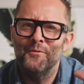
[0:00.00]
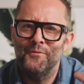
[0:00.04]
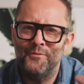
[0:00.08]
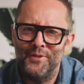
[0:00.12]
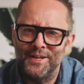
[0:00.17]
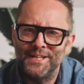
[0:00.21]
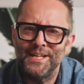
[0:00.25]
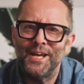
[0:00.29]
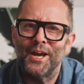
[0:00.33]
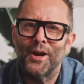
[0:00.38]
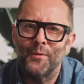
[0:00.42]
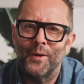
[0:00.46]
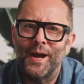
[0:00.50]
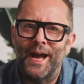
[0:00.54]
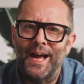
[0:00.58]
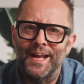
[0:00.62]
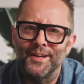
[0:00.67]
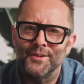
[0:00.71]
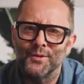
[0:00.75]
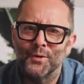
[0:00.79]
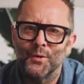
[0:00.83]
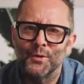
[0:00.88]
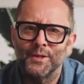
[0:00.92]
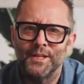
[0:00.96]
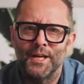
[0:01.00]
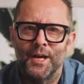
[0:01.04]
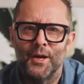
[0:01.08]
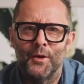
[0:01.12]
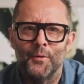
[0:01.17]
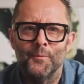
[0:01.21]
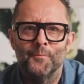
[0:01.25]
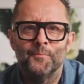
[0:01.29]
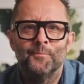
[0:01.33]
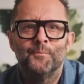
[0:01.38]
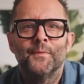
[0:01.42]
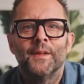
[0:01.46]
Video and audio.
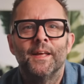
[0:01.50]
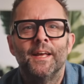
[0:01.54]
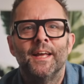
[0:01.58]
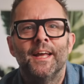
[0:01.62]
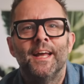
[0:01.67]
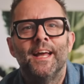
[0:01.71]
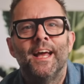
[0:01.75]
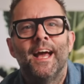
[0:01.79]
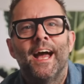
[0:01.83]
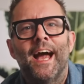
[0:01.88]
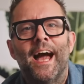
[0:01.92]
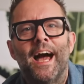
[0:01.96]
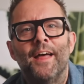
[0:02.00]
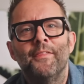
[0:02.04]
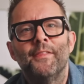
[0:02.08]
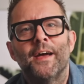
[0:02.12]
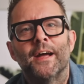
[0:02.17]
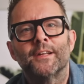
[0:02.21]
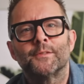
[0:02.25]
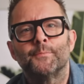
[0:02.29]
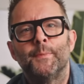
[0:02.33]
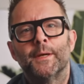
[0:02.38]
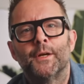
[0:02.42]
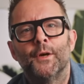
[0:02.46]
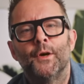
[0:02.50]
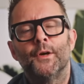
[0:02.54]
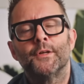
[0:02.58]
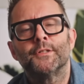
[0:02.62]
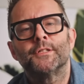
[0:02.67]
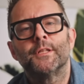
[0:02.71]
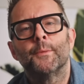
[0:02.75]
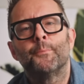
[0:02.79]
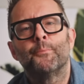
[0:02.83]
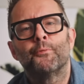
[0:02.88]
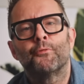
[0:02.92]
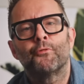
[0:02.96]
And that's because
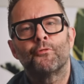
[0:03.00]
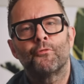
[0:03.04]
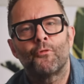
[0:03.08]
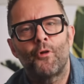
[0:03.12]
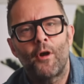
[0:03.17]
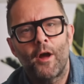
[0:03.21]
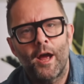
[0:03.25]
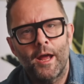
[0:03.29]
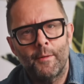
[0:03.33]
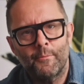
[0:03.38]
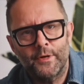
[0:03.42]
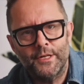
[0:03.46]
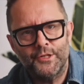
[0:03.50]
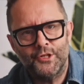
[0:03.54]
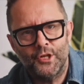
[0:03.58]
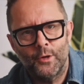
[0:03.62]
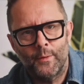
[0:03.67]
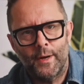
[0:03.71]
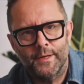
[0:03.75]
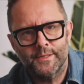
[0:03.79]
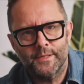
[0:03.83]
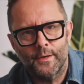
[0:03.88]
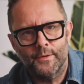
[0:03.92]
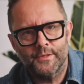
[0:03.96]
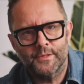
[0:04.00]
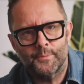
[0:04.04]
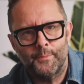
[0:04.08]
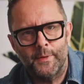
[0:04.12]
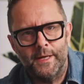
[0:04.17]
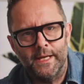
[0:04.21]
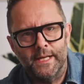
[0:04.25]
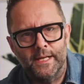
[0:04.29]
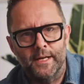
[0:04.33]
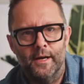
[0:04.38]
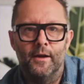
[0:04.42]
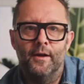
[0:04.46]
the primary Duetto
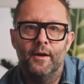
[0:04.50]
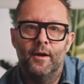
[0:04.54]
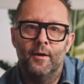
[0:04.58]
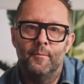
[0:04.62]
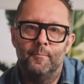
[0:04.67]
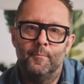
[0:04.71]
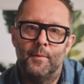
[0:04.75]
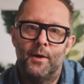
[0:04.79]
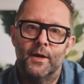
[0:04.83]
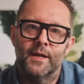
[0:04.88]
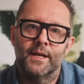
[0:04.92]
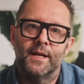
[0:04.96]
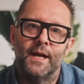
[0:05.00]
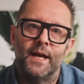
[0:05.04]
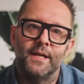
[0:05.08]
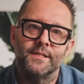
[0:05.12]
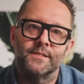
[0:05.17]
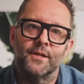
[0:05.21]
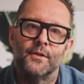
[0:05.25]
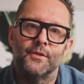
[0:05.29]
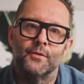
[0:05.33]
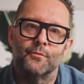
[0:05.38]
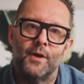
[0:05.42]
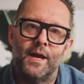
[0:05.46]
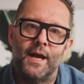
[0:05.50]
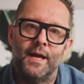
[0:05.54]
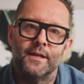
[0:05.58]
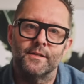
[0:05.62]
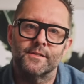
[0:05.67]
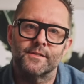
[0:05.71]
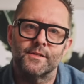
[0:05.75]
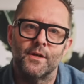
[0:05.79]
speaker, in my case on the right hand